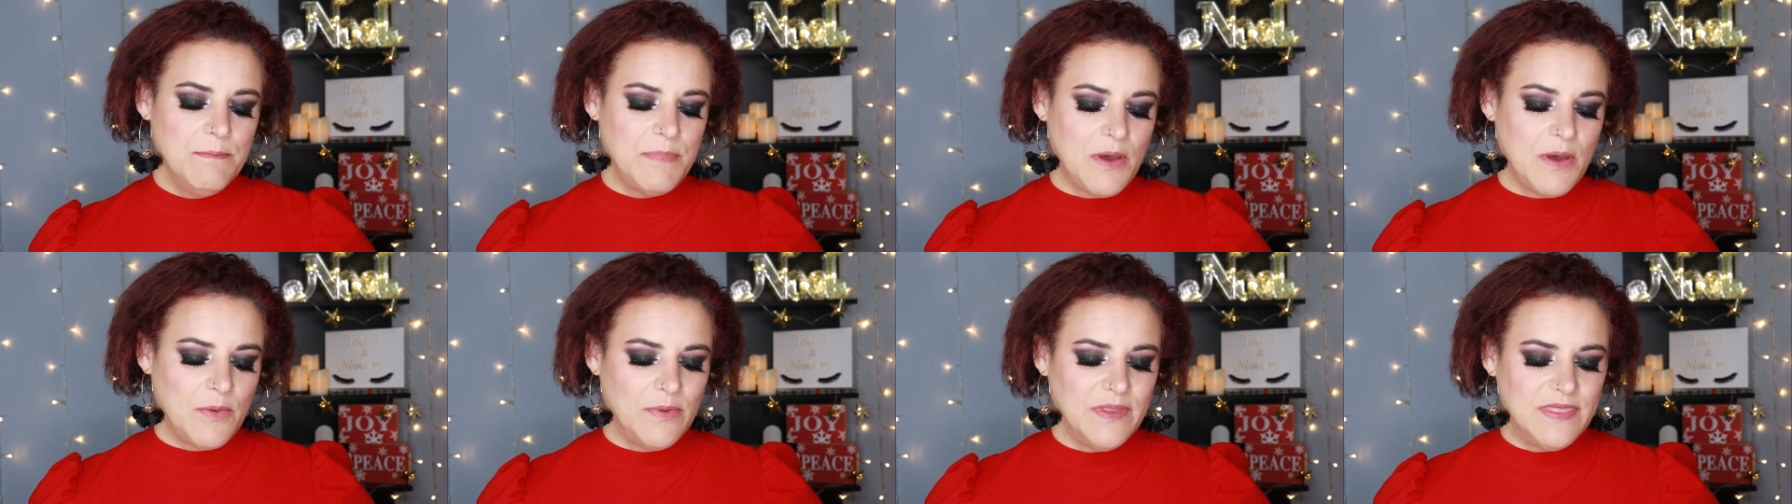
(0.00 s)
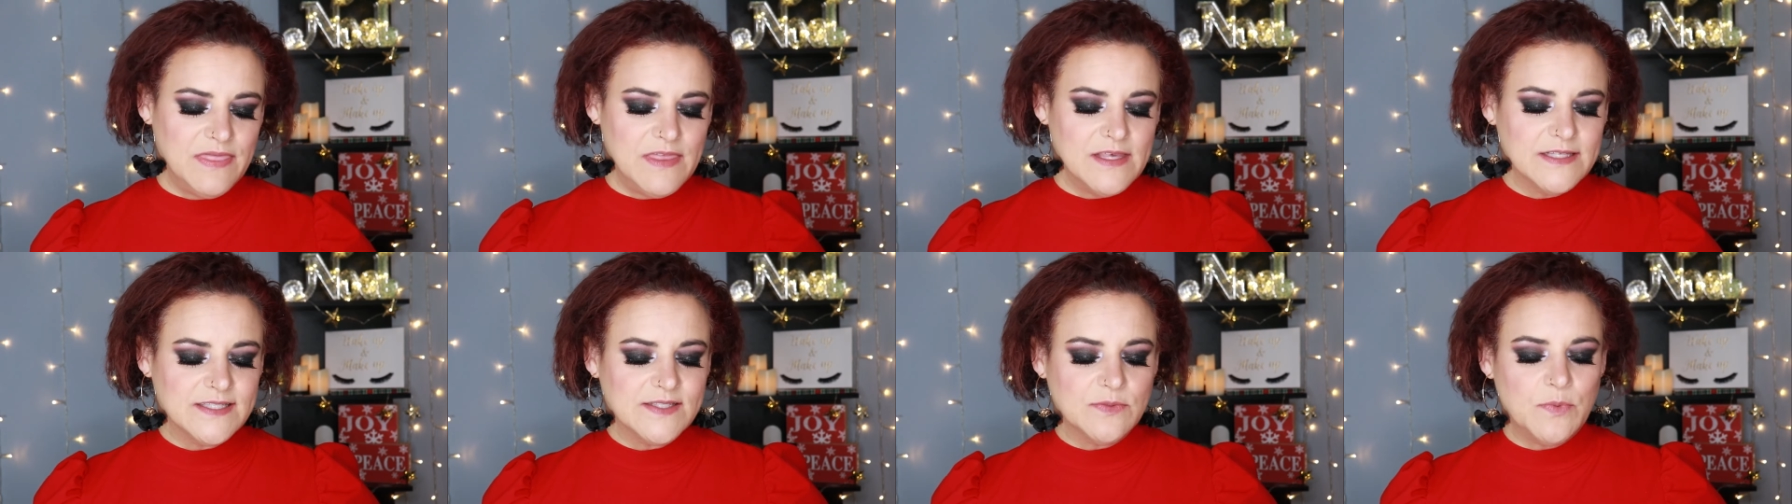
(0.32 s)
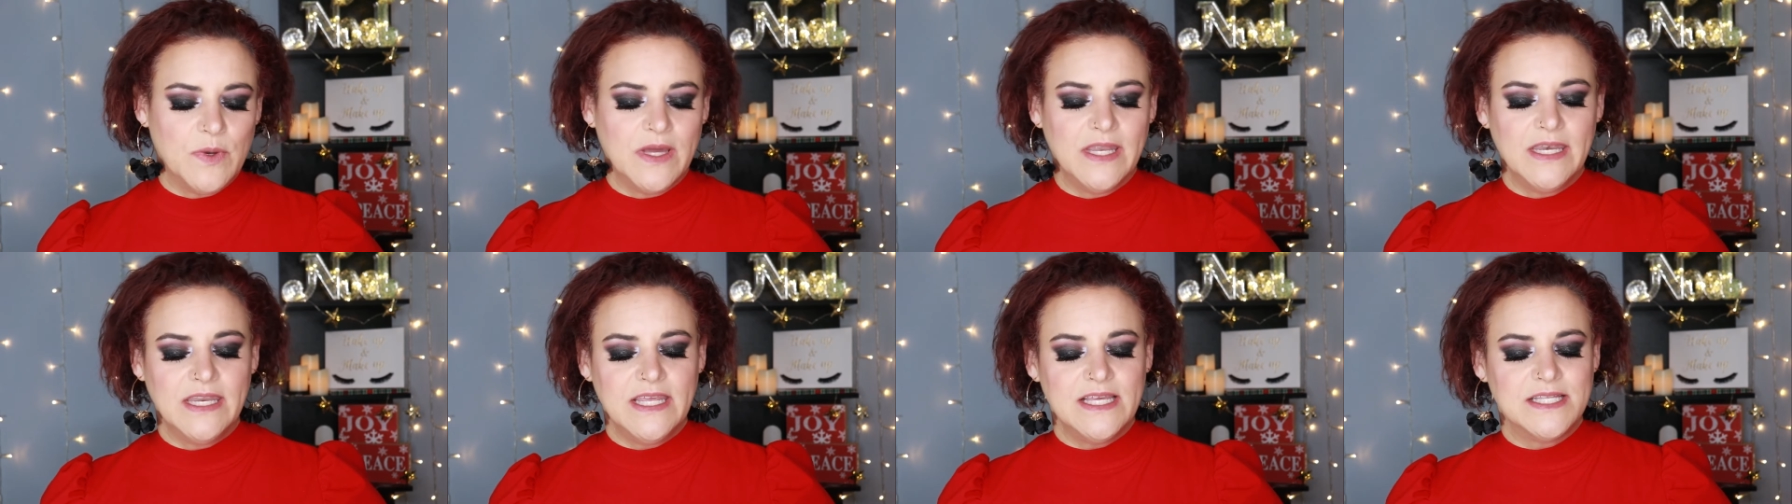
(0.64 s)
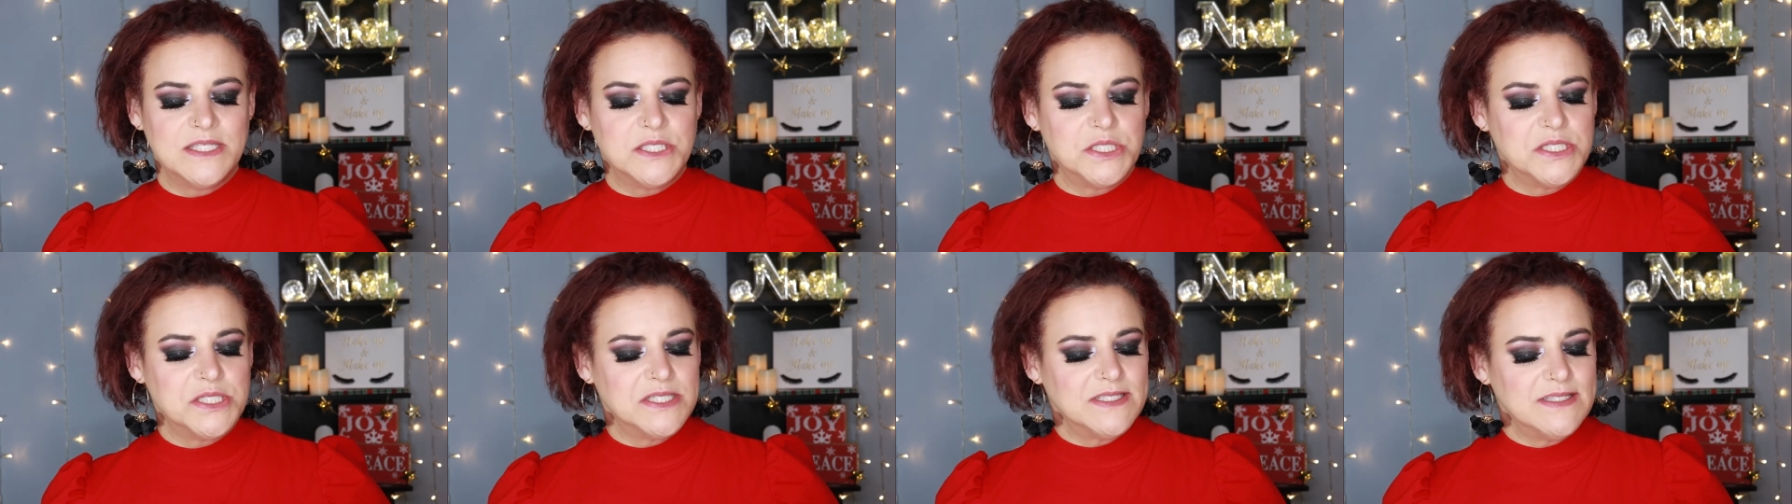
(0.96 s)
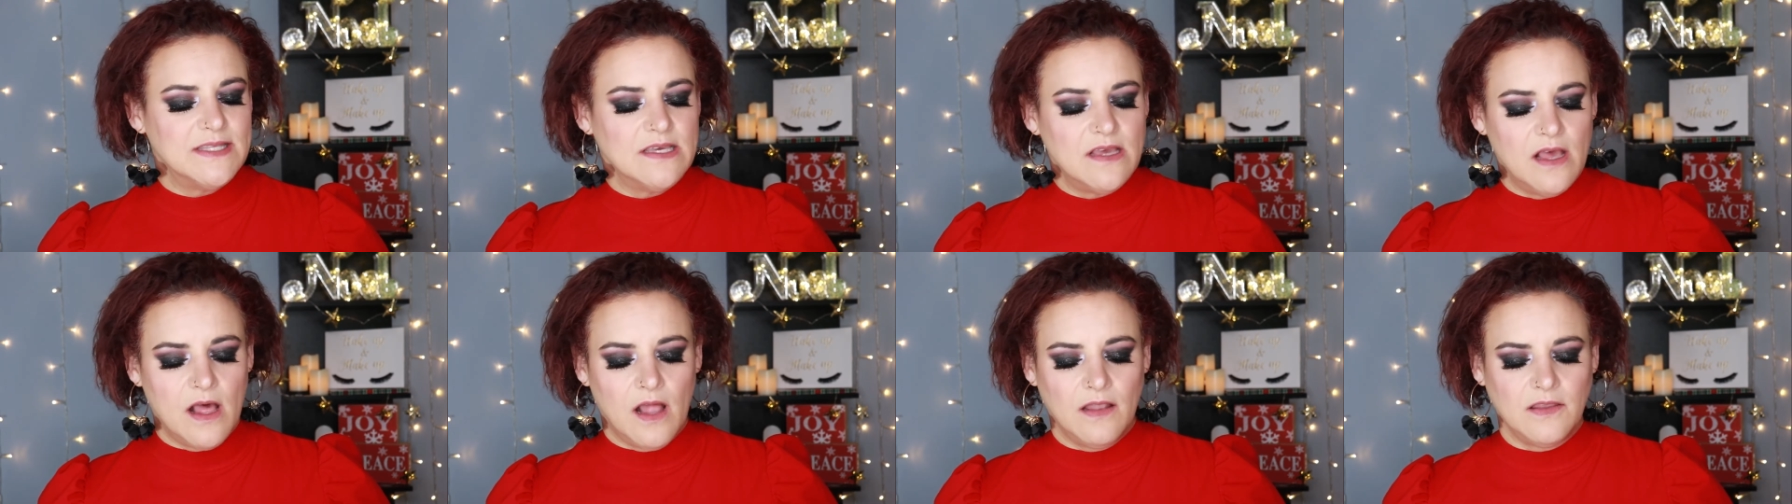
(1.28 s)
But with this one, it's just
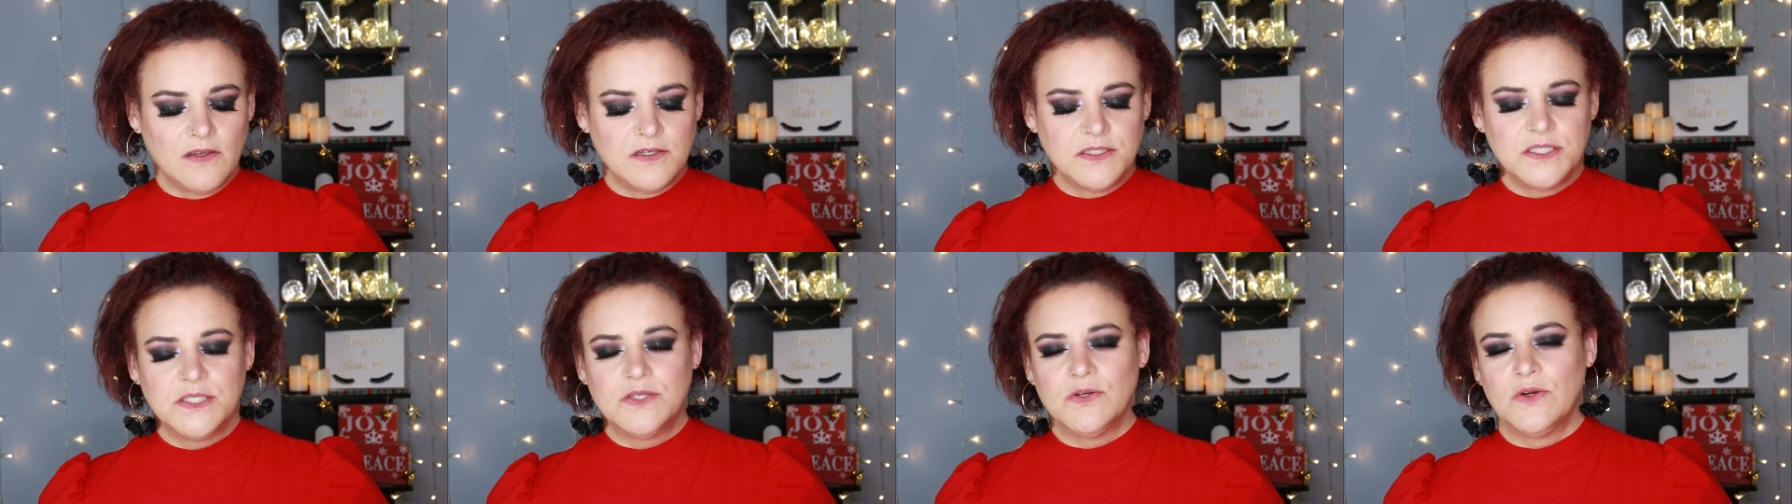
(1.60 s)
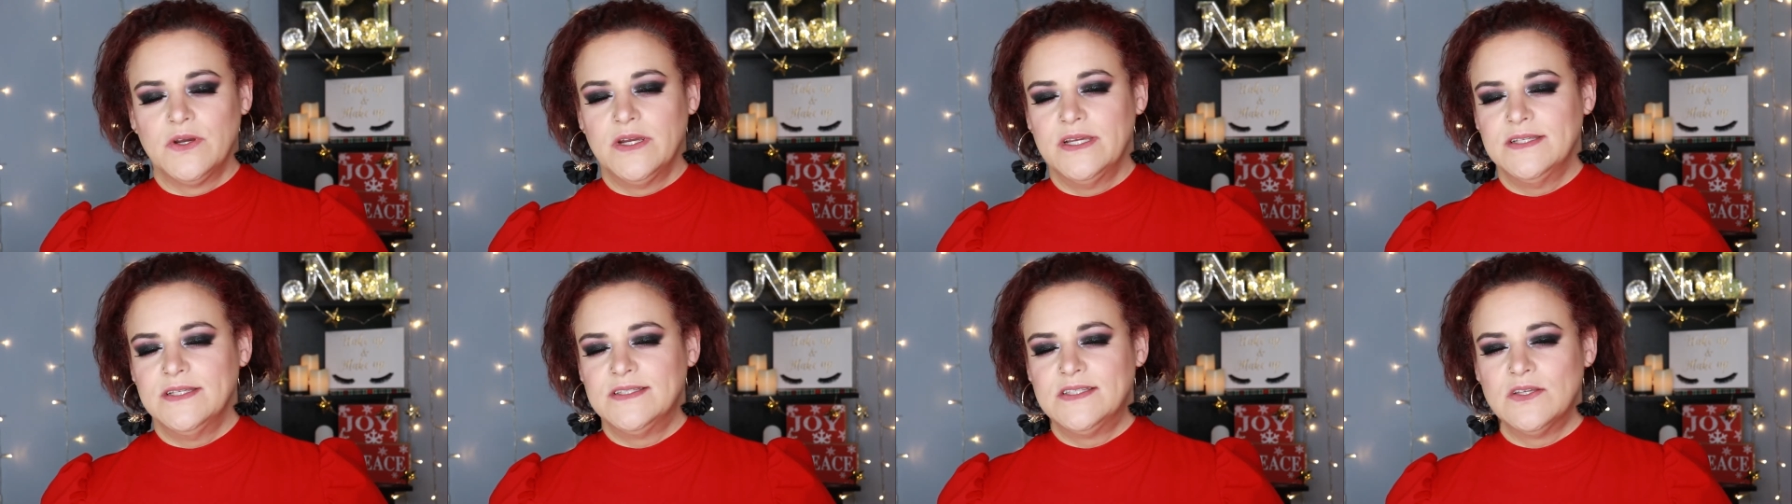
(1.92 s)
the color story.